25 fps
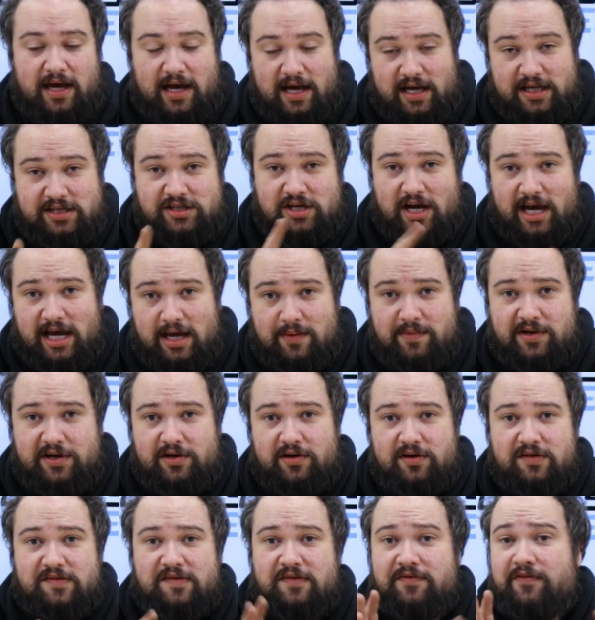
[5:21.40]

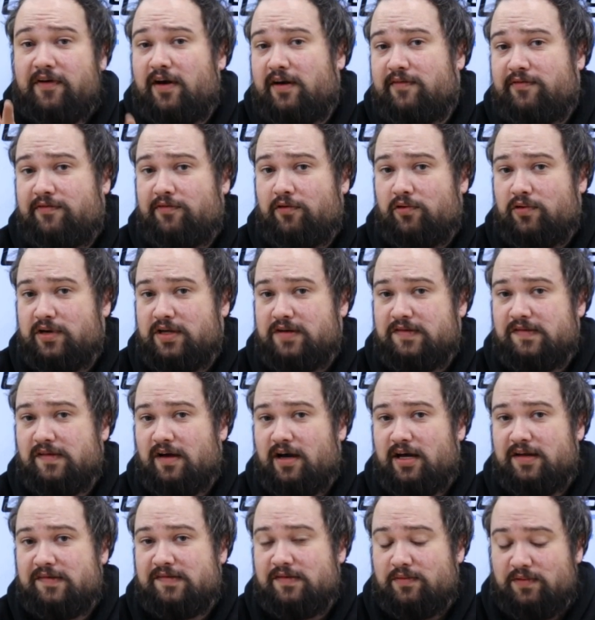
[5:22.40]
diameter as a 540
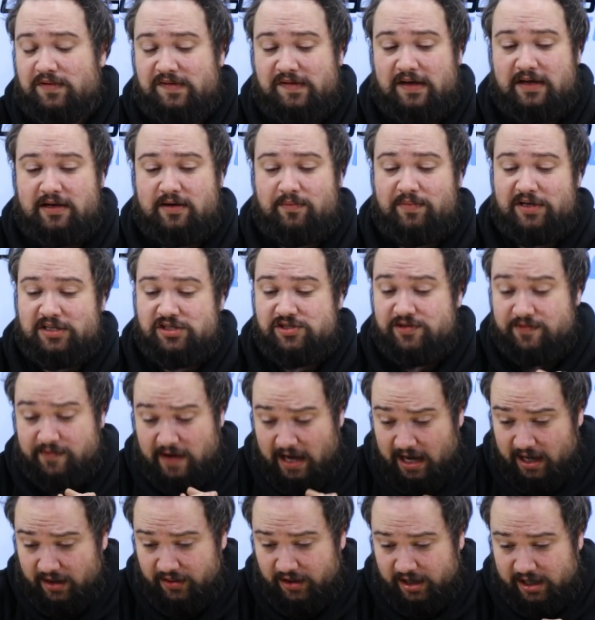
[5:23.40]
size that we see in a bunch of
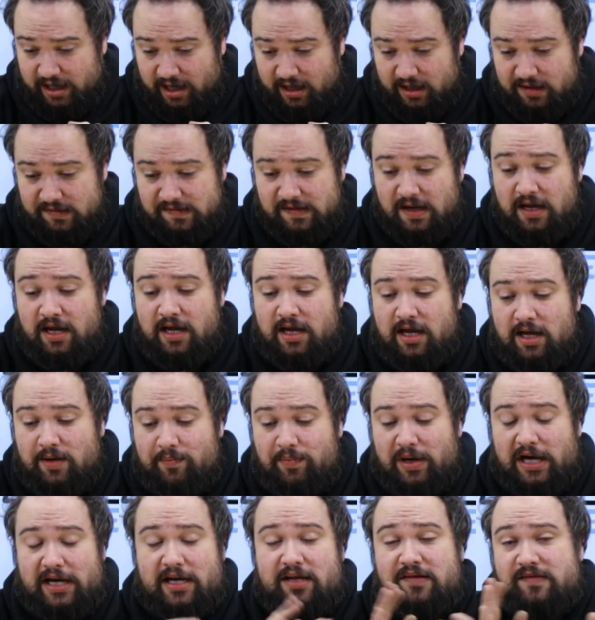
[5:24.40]
other cars,
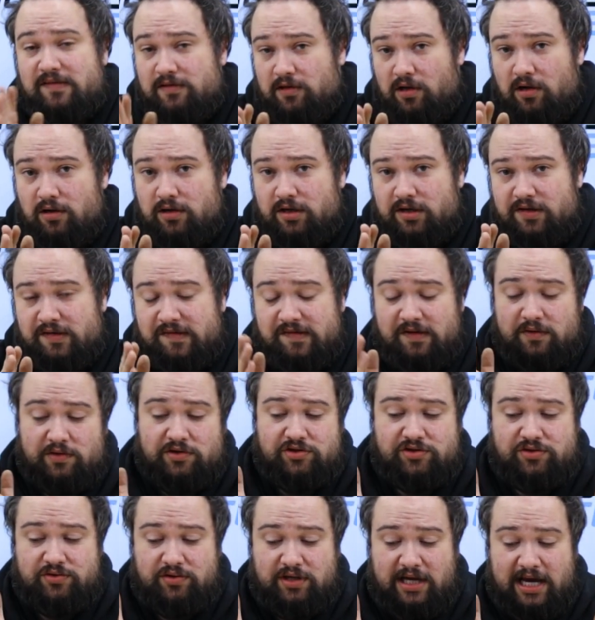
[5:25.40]
but it's longer, so it
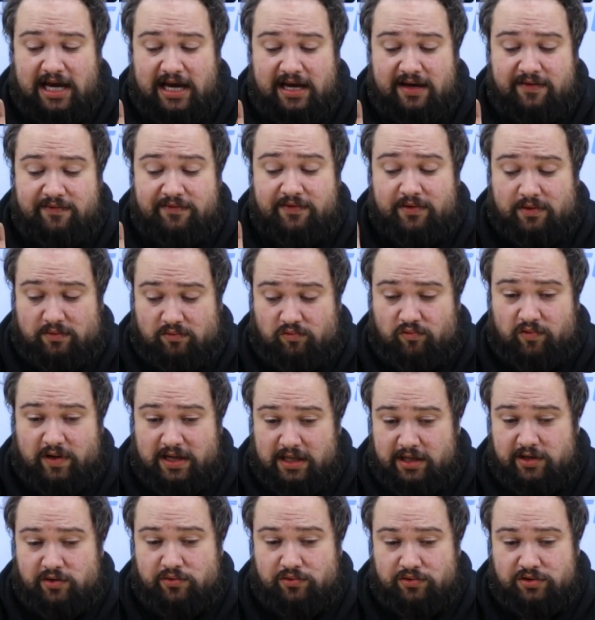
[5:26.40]
should have
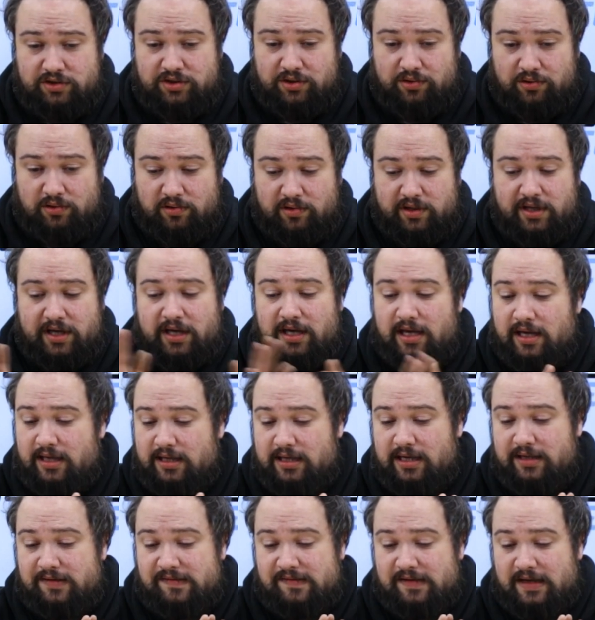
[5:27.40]
really good torque.
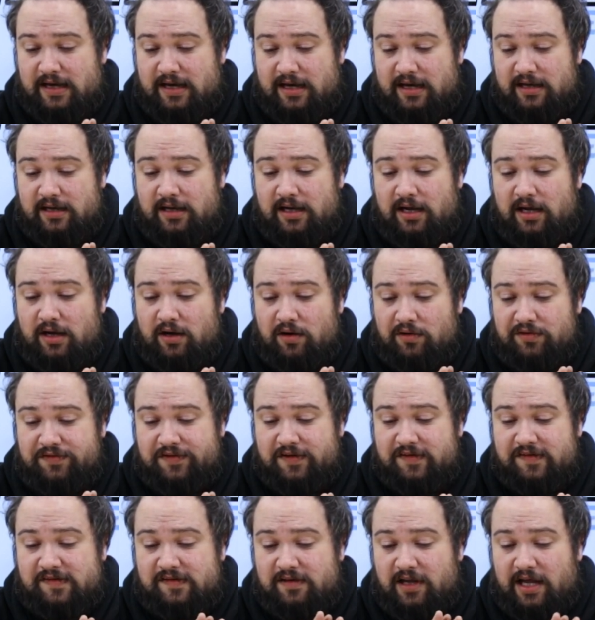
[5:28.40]
It has
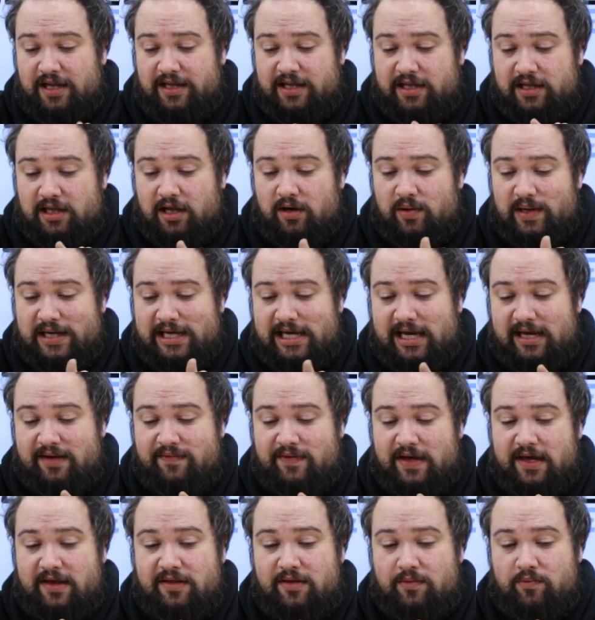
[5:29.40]
also slightly lower
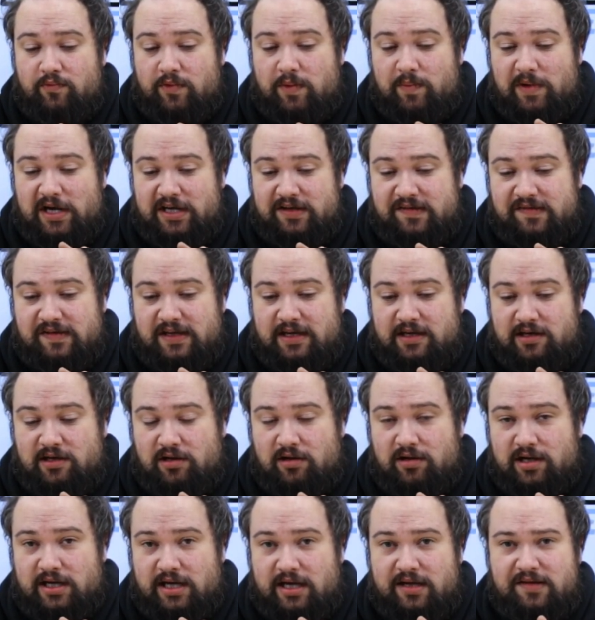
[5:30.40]
kV than we might see in a
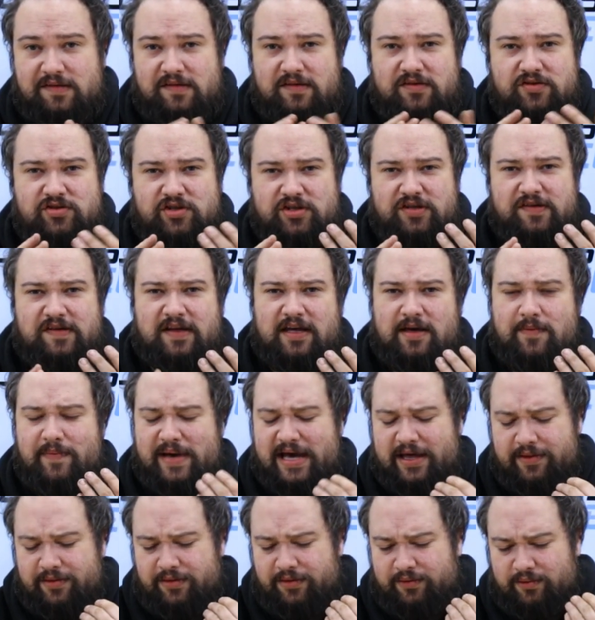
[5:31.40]
lot of cars. You usually see
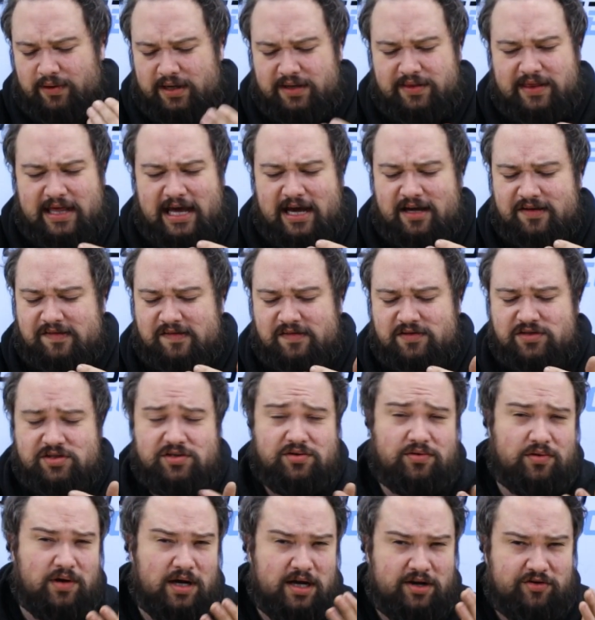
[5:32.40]
about
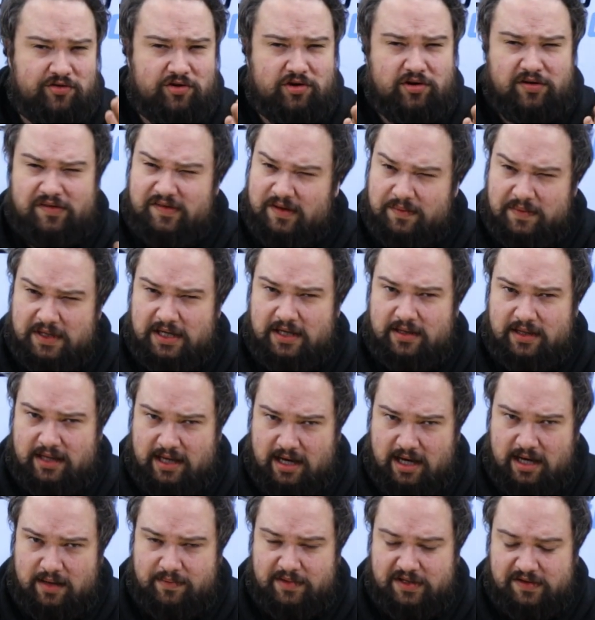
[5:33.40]
3,200 or something in the
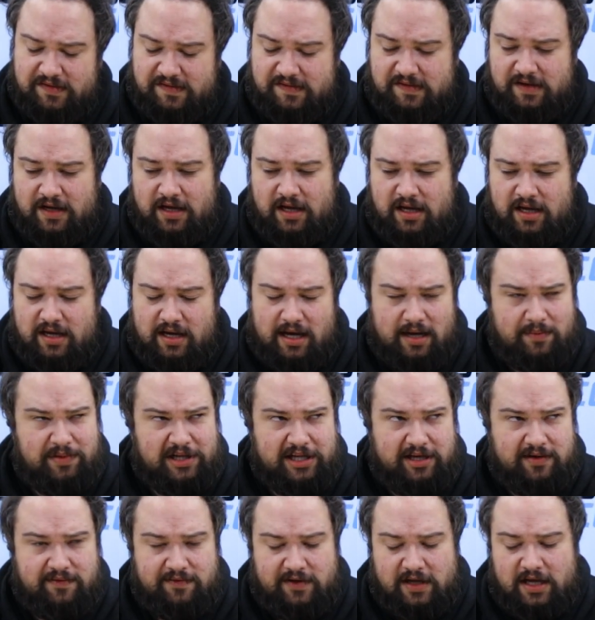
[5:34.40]
Armours, I
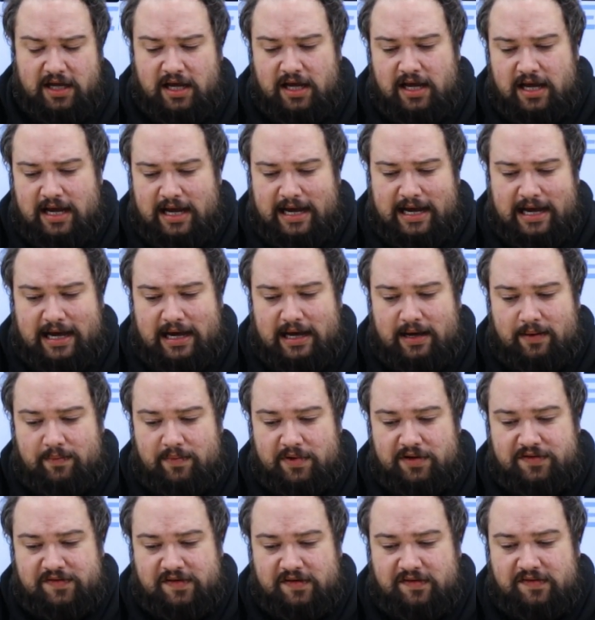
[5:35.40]
believe.
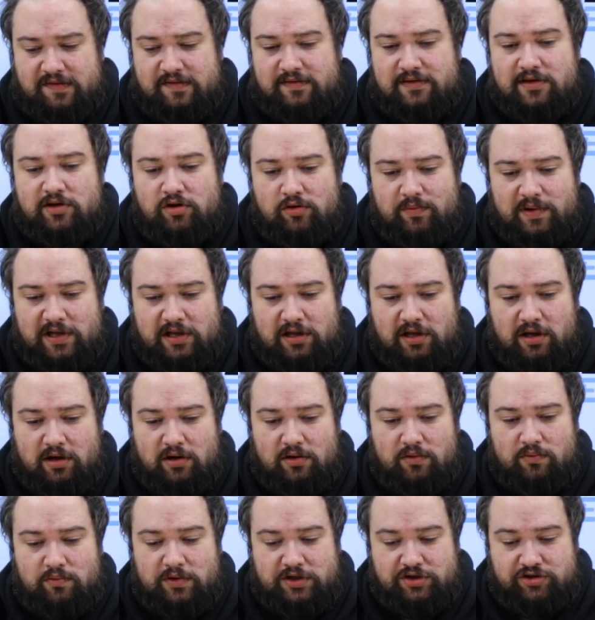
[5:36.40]
So this is a little bit
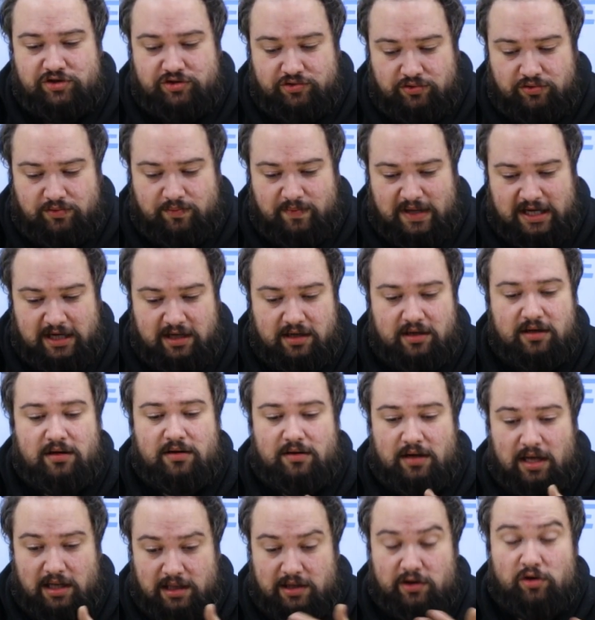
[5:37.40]
lower, which should mean
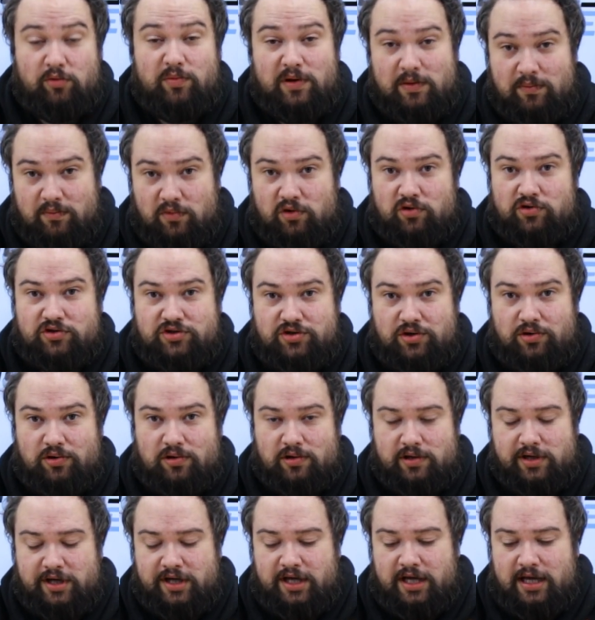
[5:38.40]
a little bit more
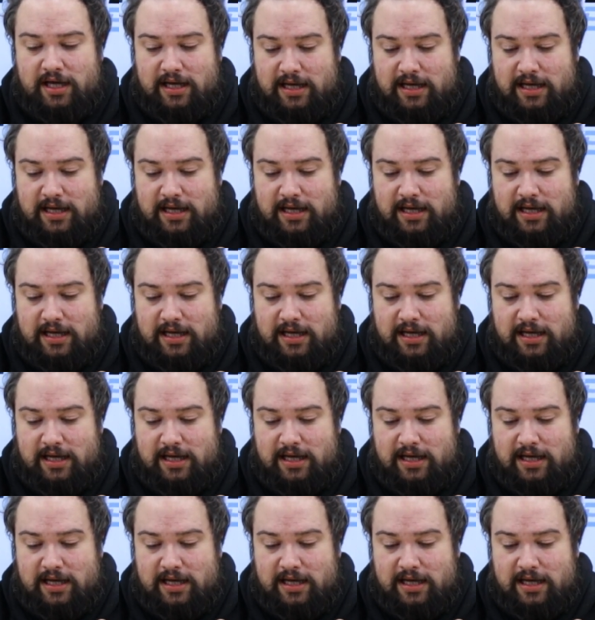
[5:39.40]
torque.